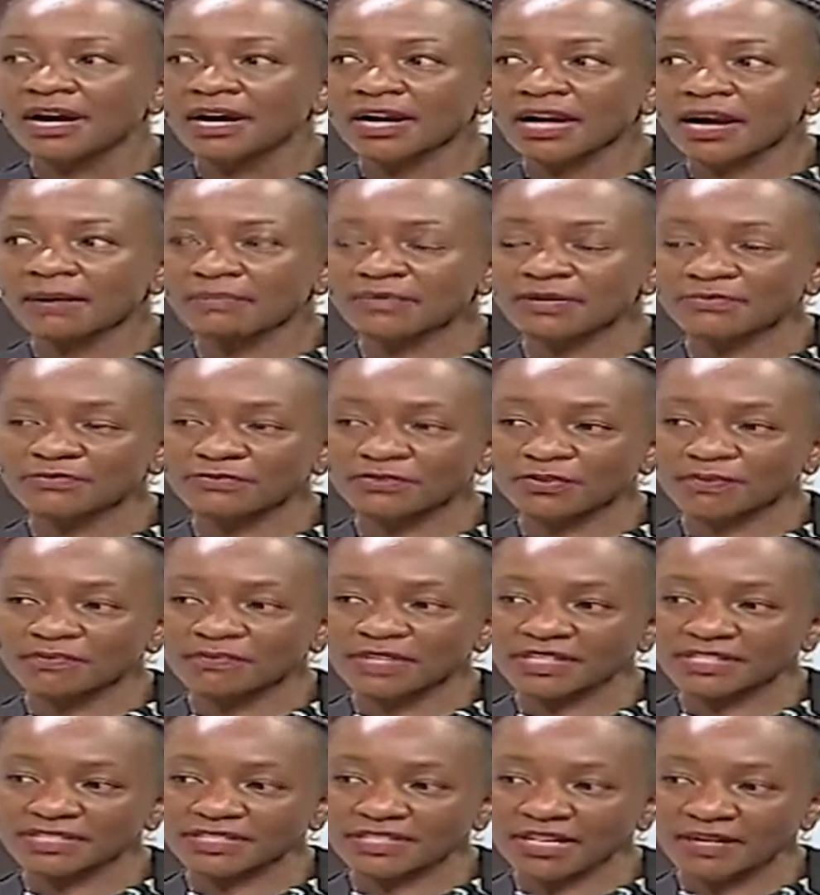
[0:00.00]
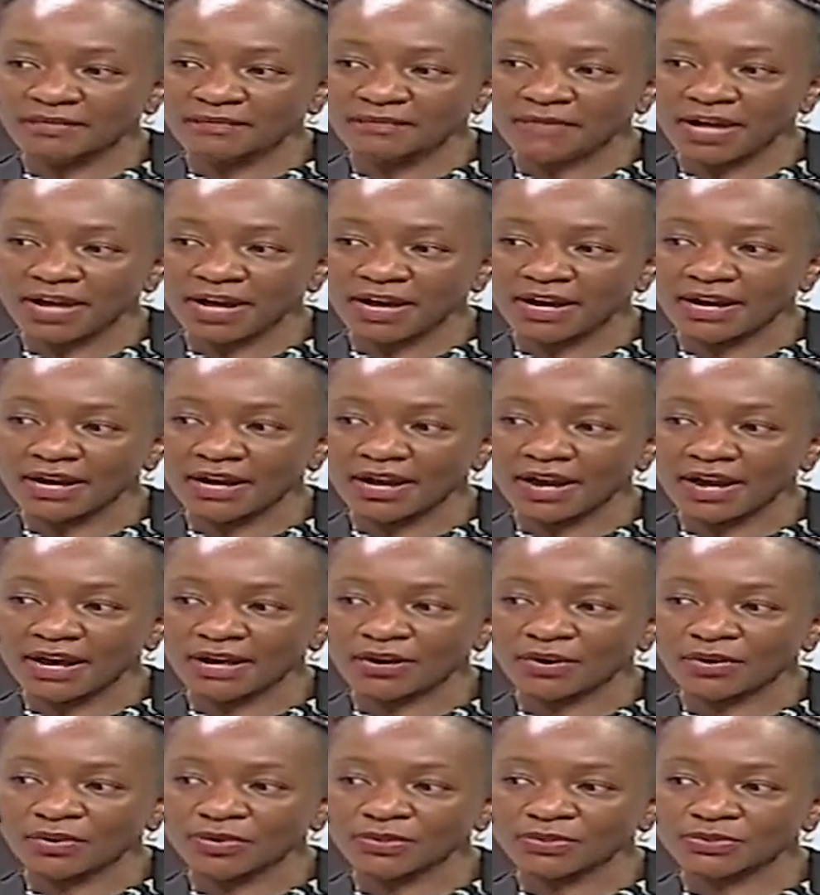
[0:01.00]
Coming from the same, uh,
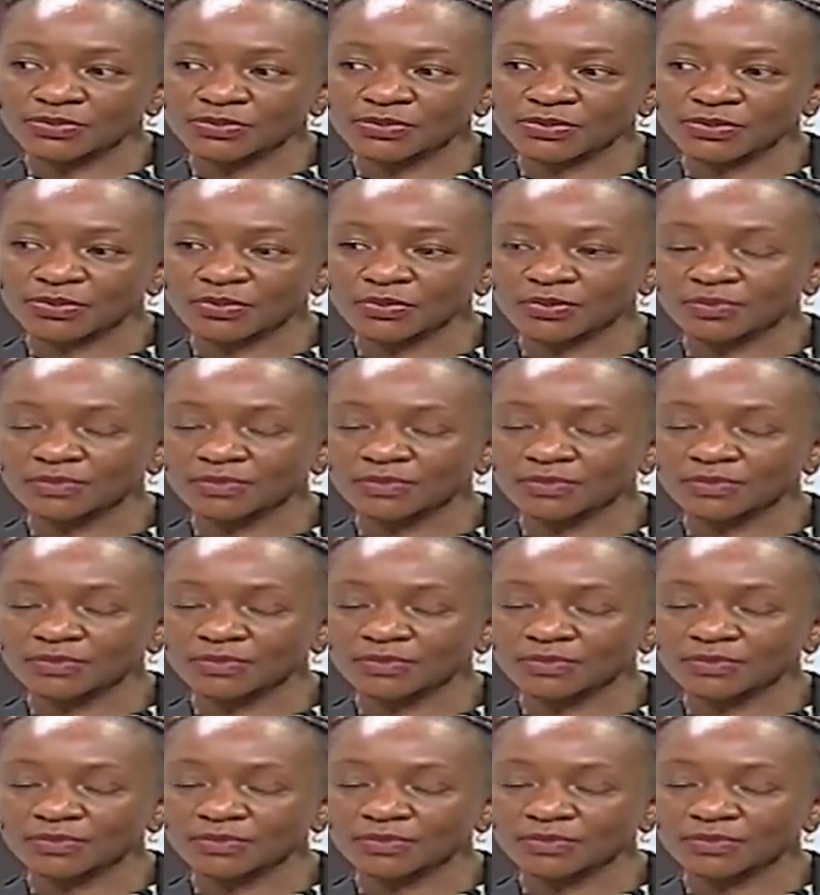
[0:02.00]
I also